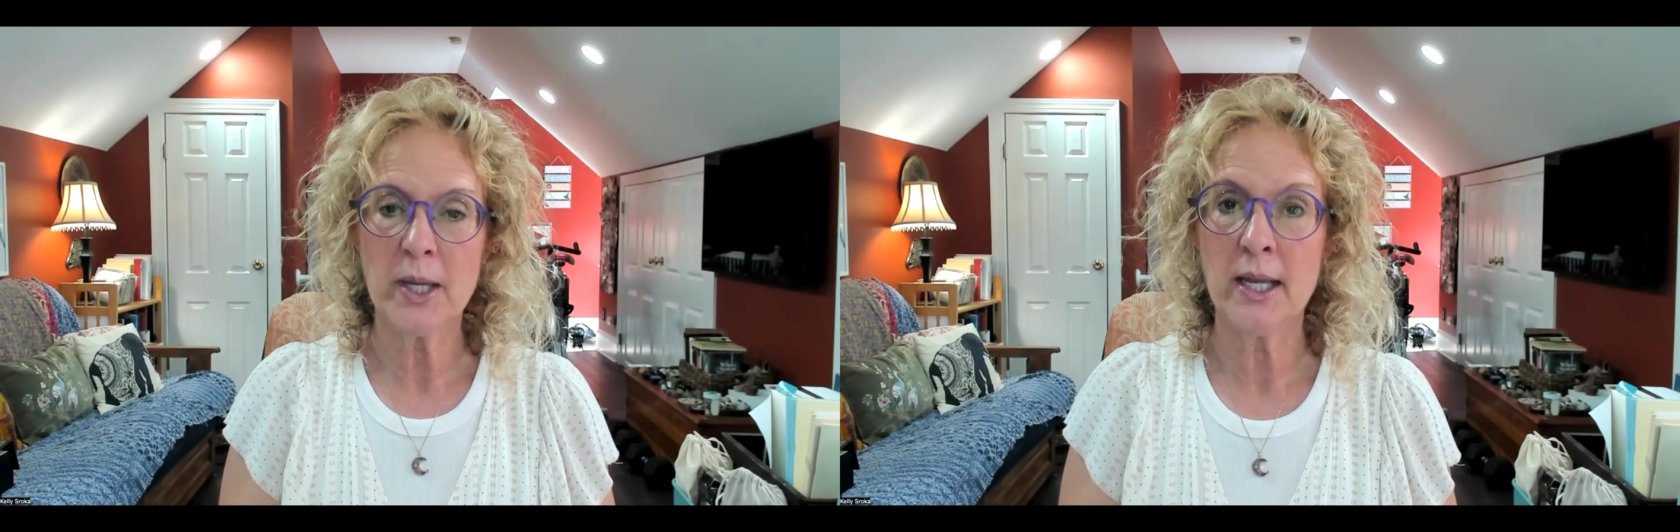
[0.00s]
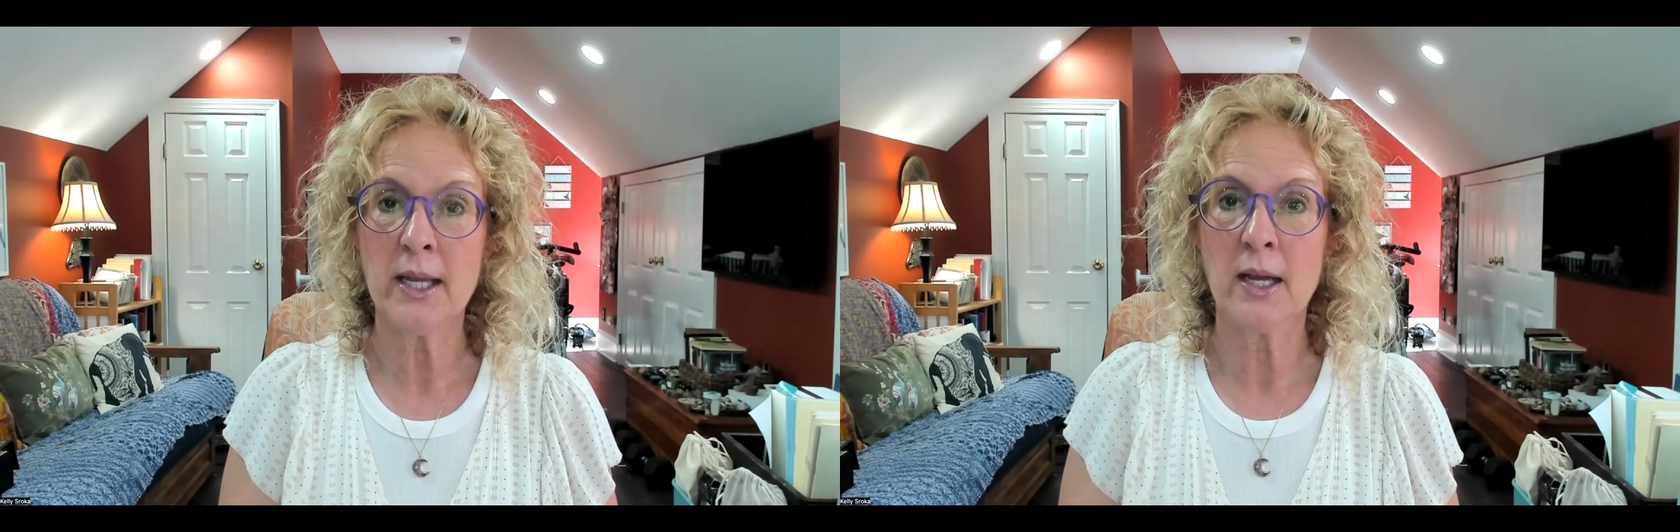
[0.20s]

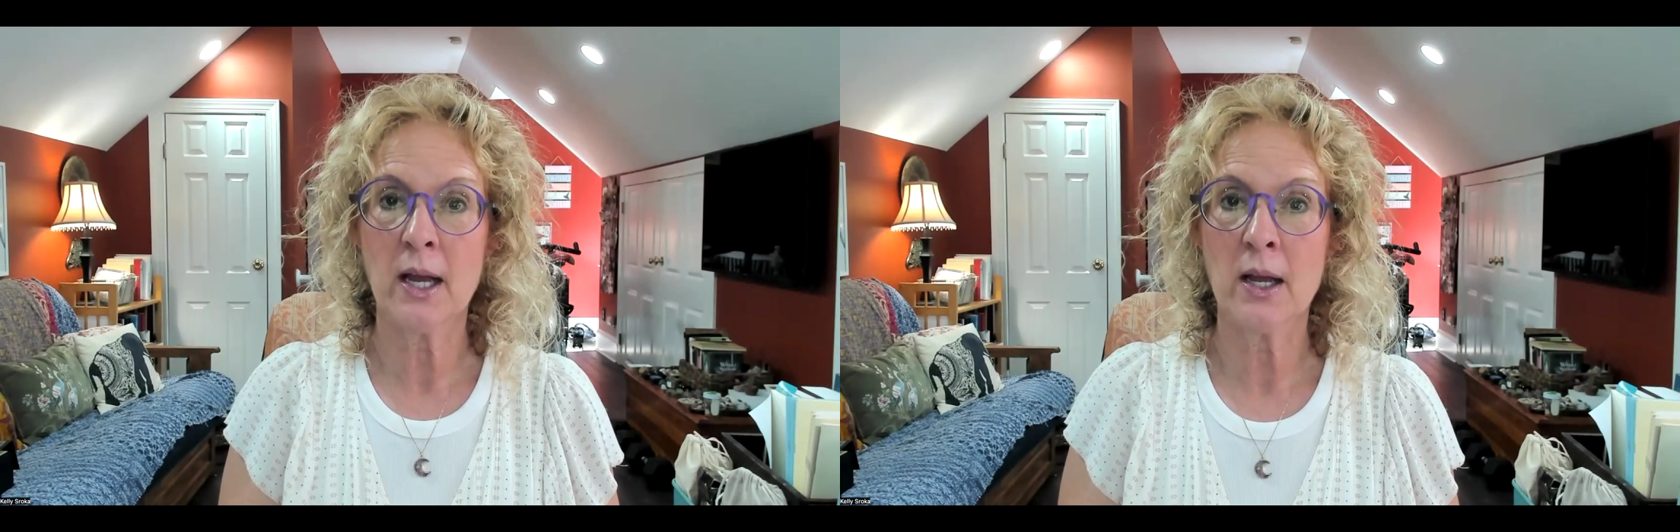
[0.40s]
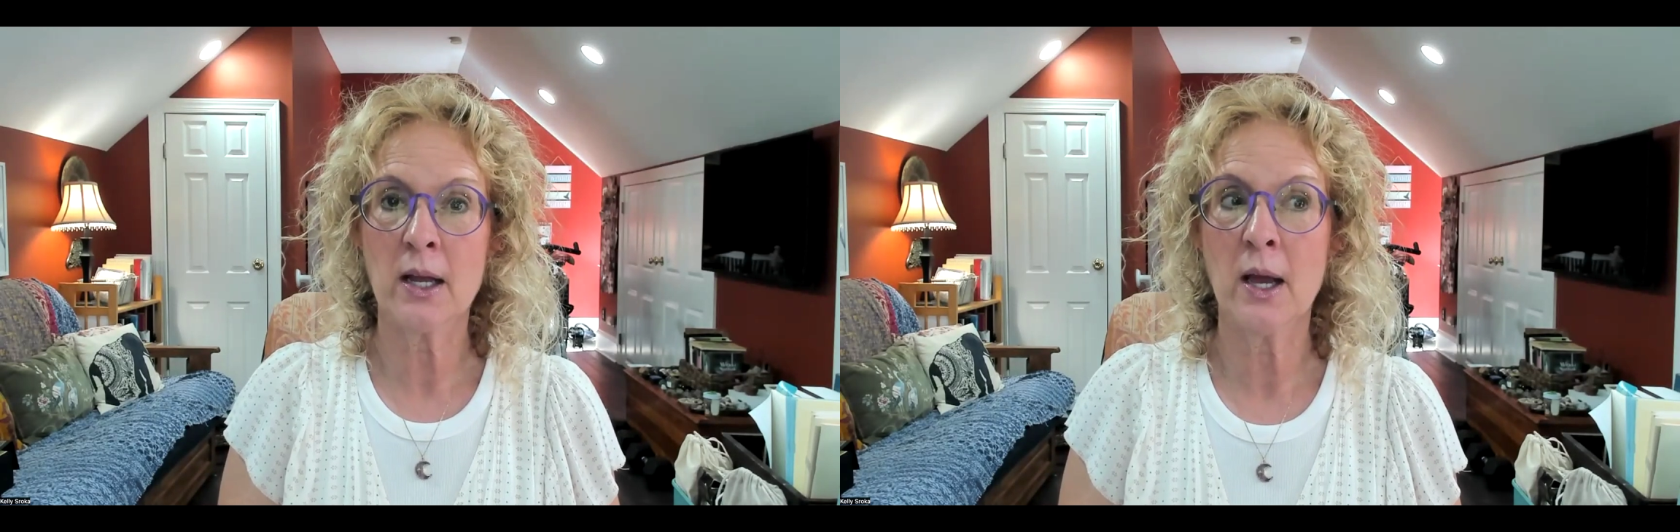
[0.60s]
be
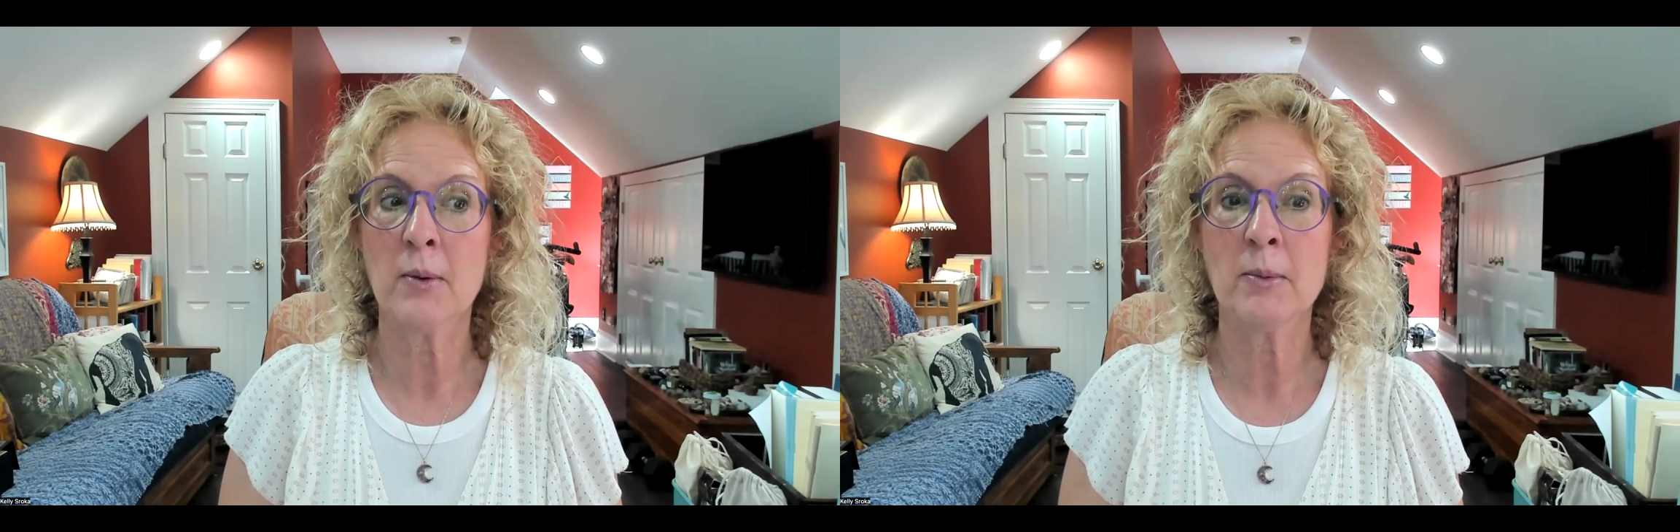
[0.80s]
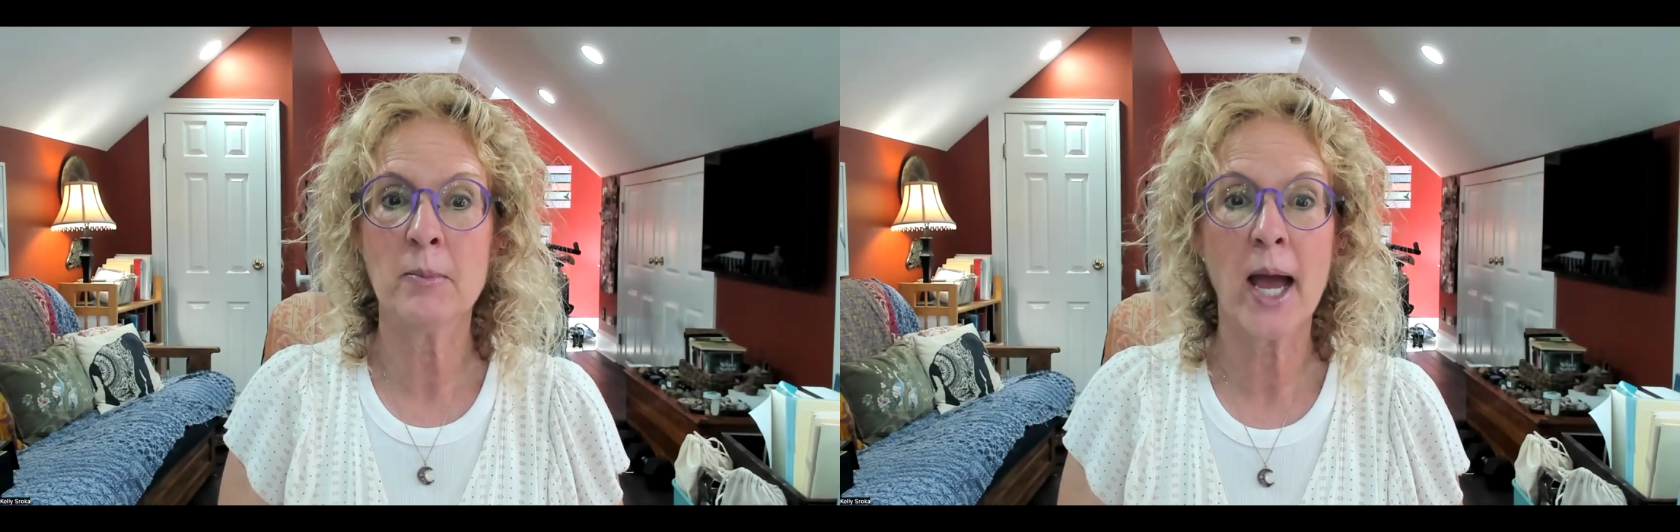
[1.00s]
coming